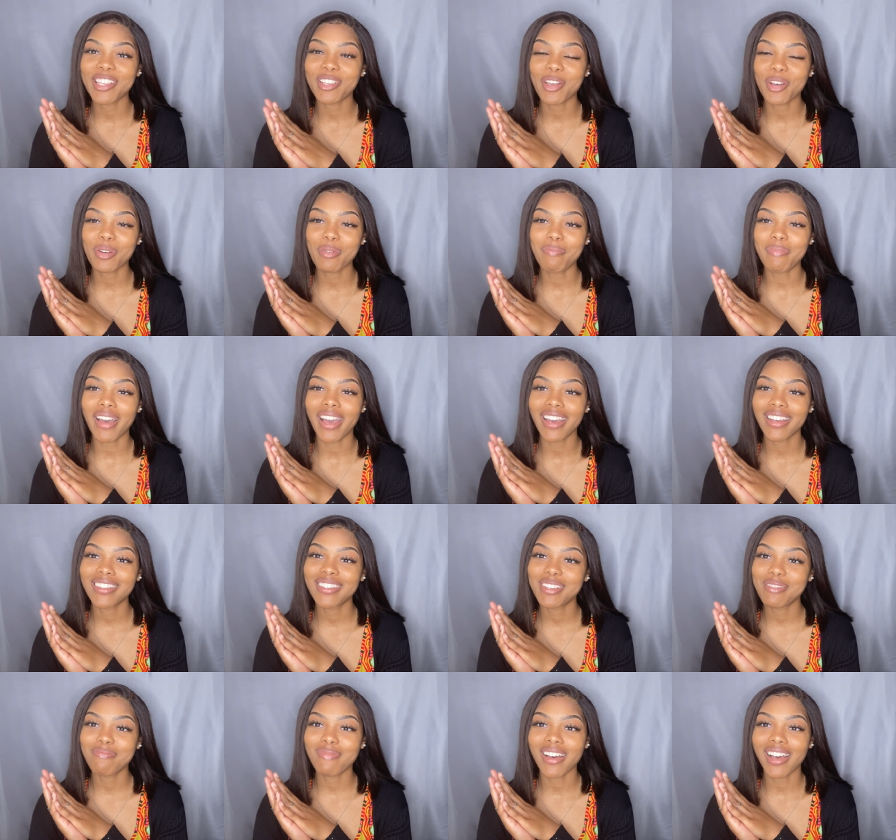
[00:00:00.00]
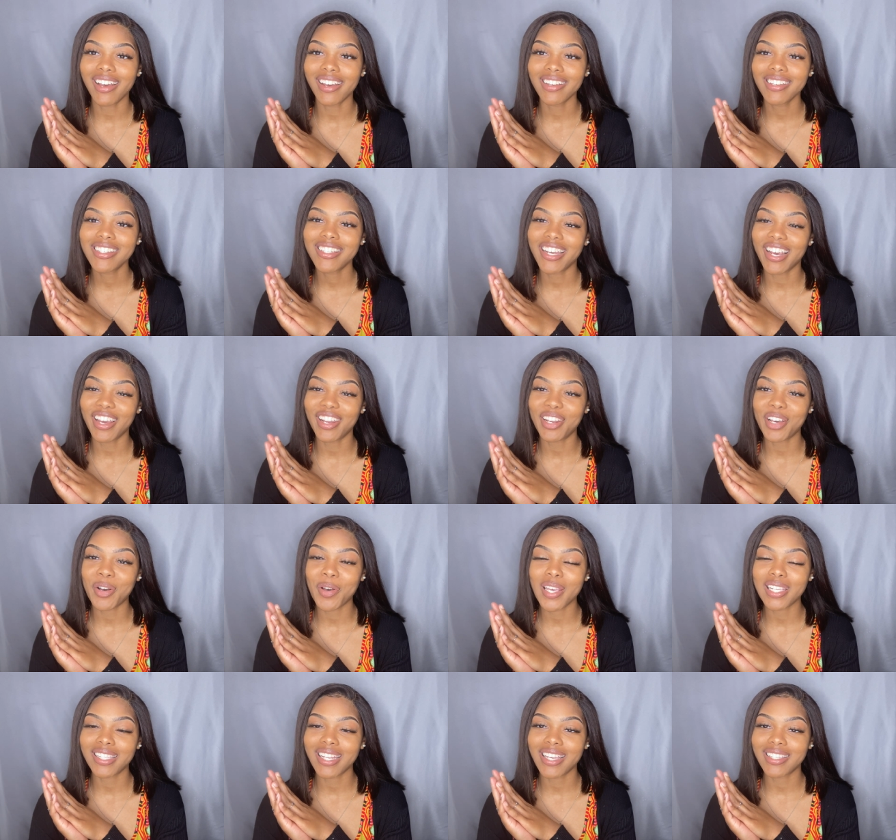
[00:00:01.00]
welcome back to my channel
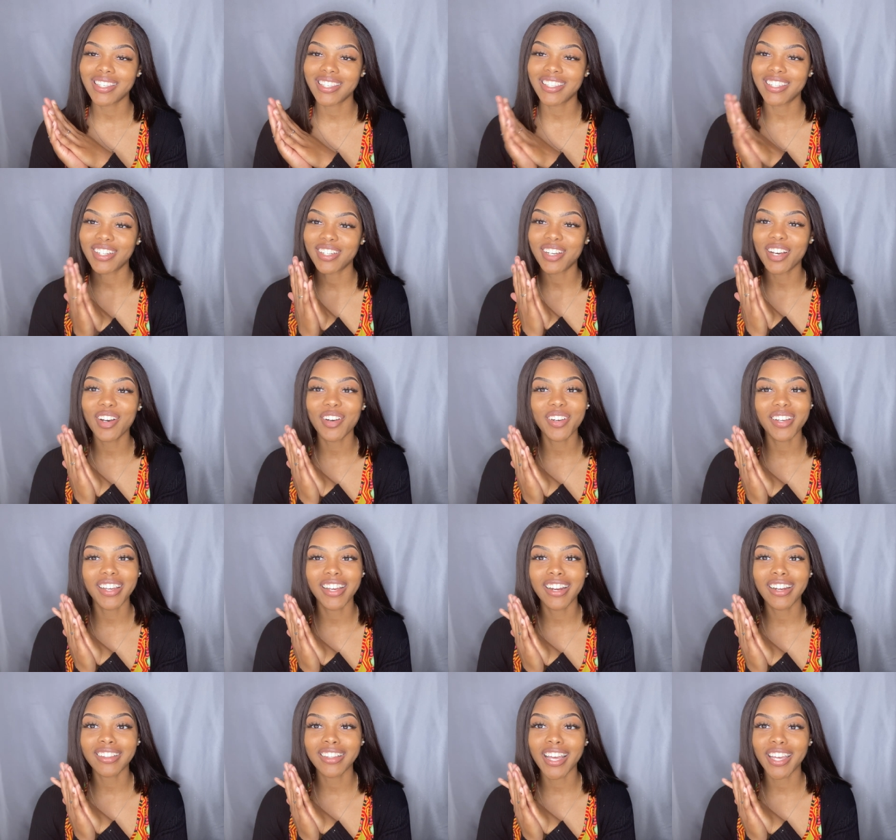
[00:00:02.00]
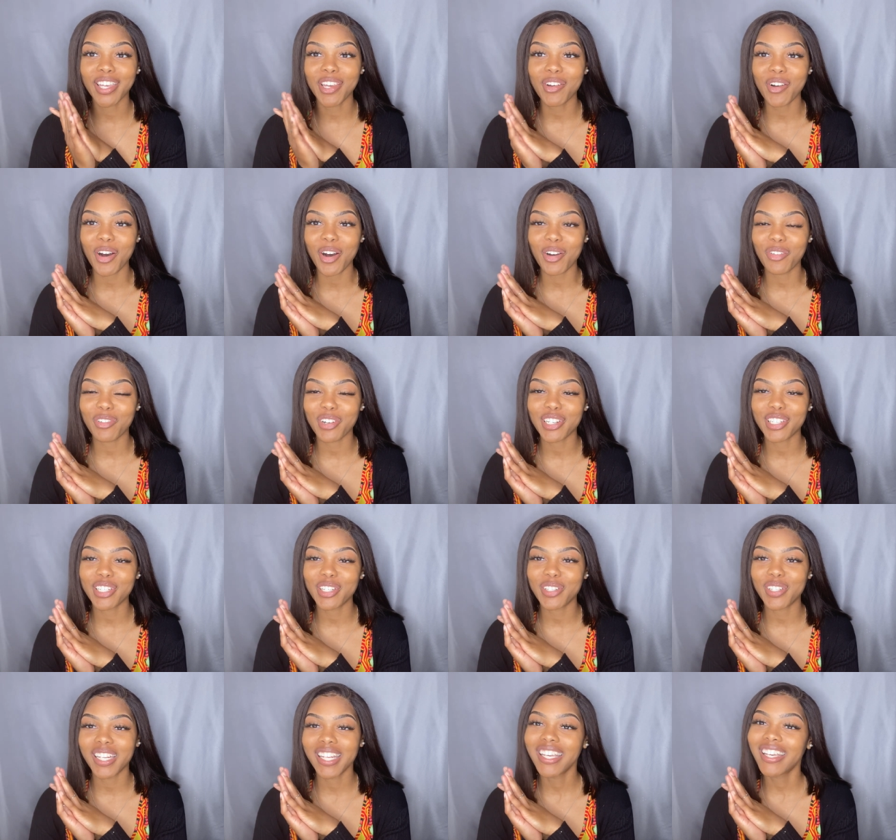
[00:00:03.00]
it's Lexis Nicole here thank you all for
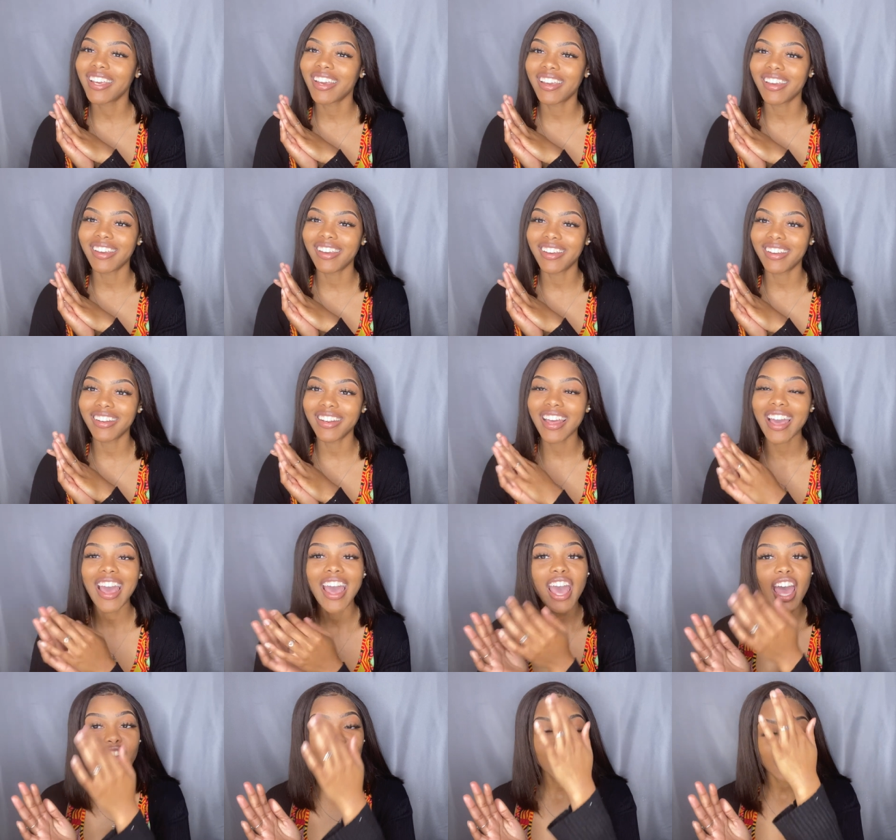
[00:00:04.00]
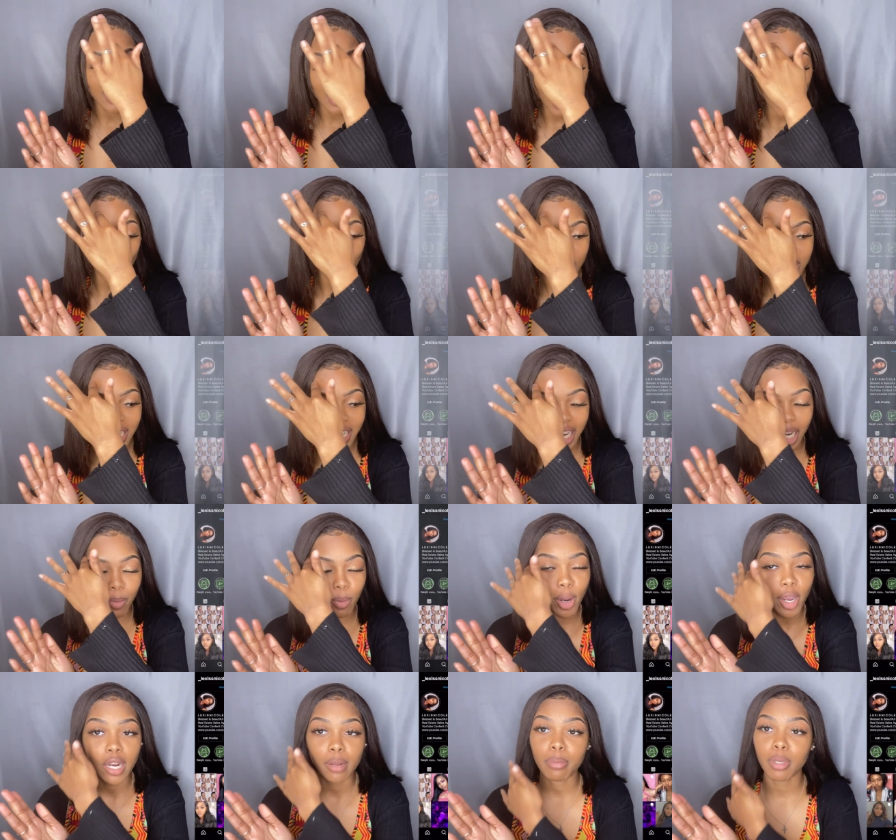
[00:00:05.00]
tuning in so today we're
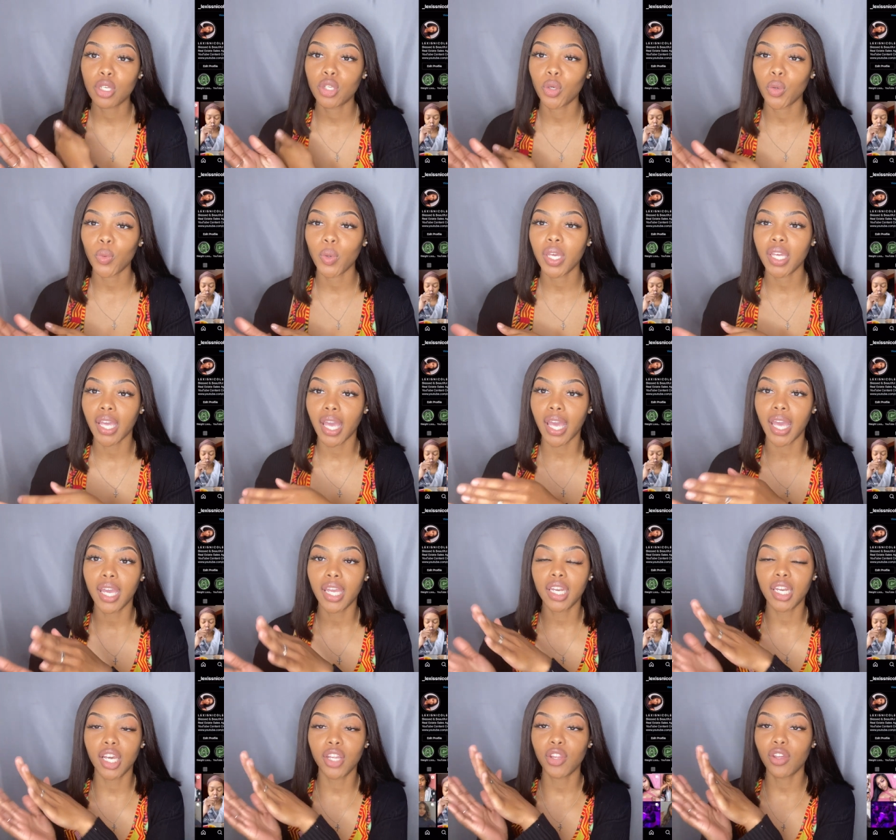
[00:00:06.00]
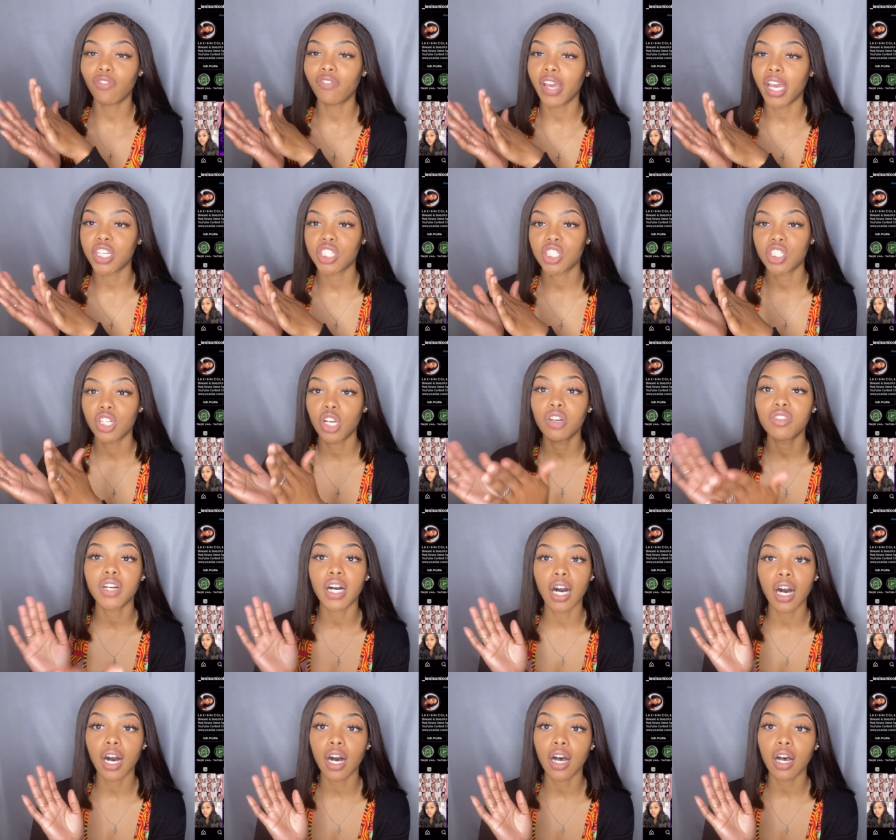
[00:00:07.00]
going to be doing another Fashion Nova
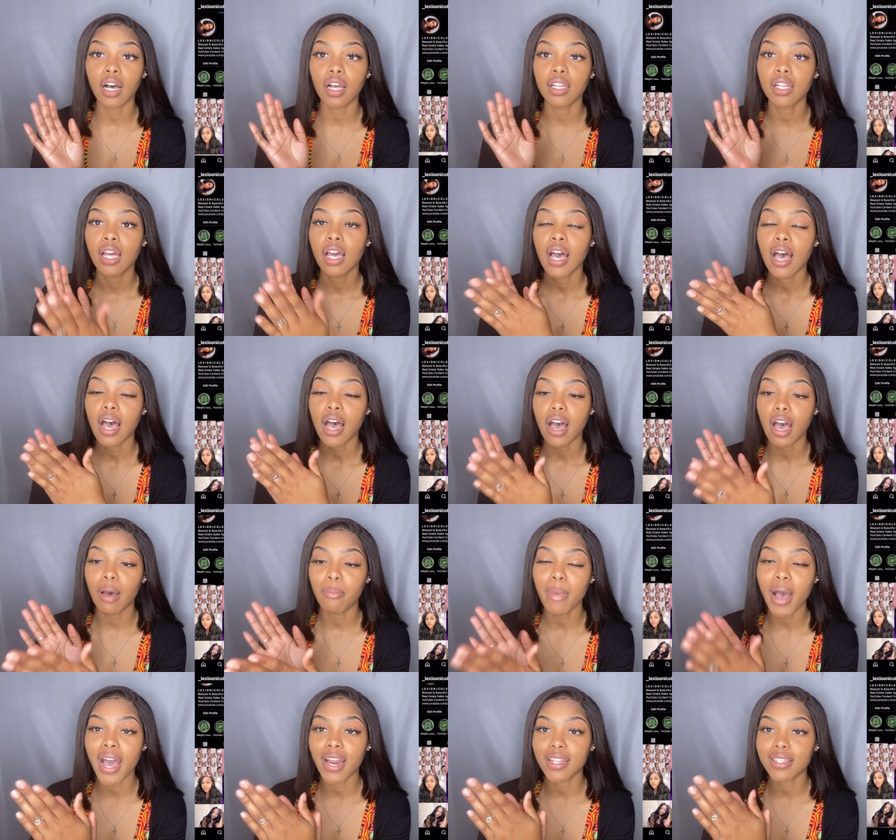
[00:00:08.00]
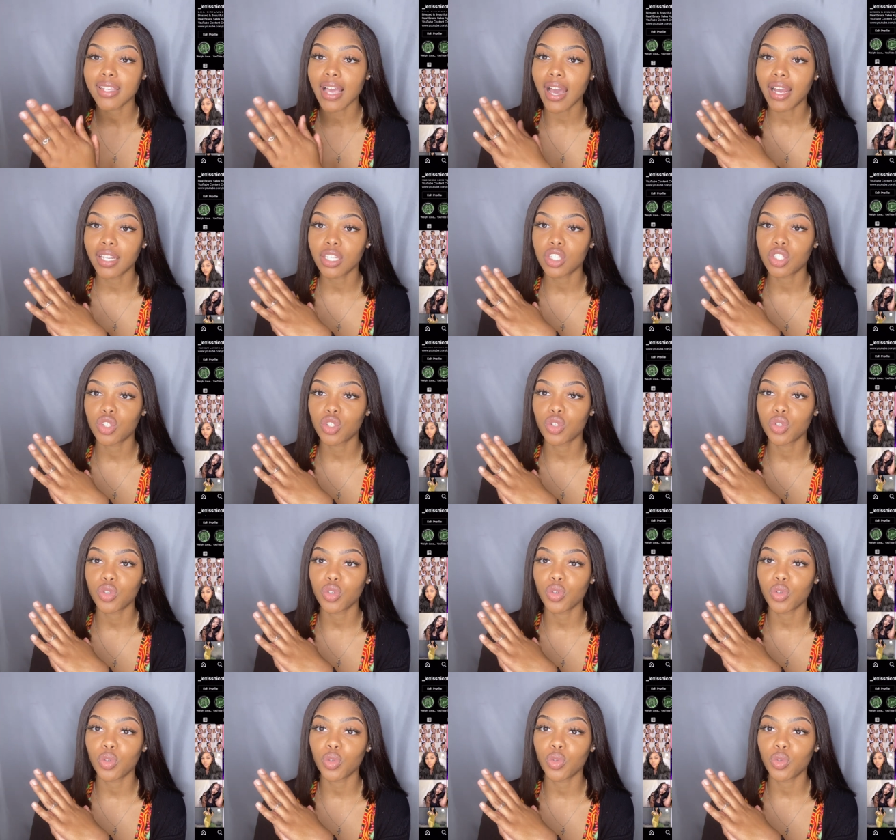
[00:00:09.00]
haul um, i decided
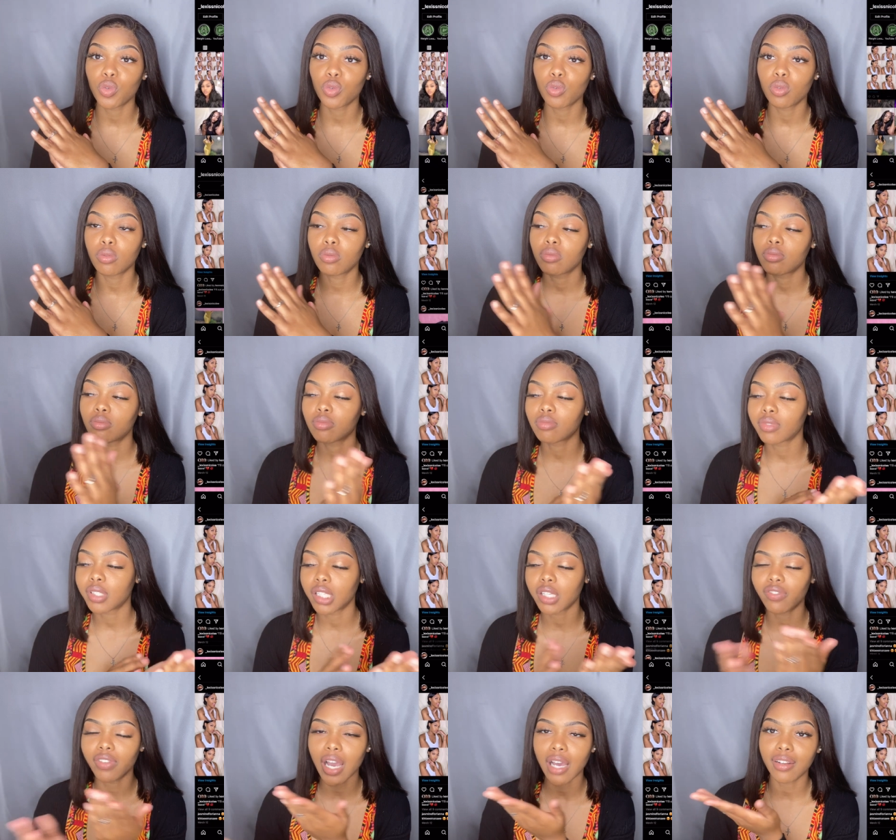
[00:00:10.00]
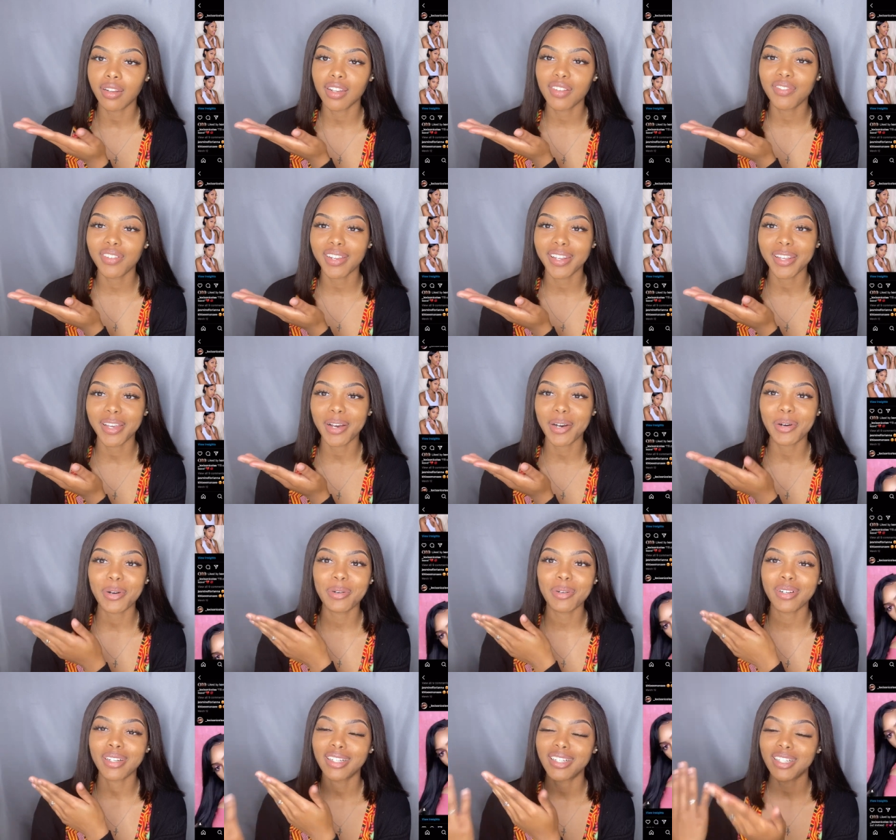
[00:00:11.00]
to give y'all another
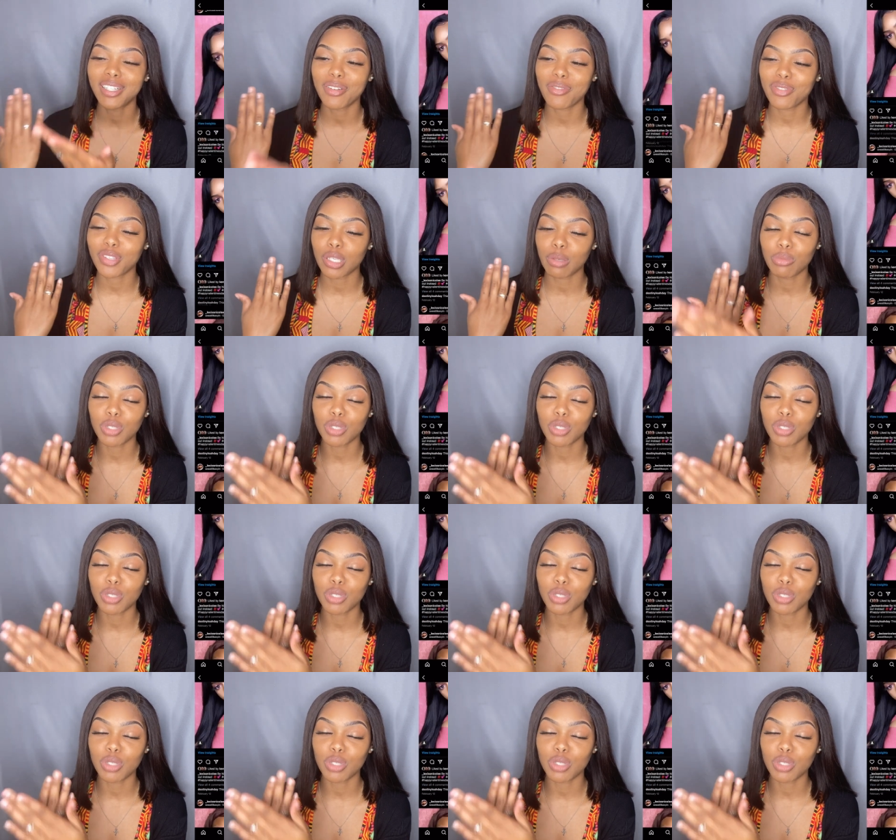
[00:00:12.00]
video of some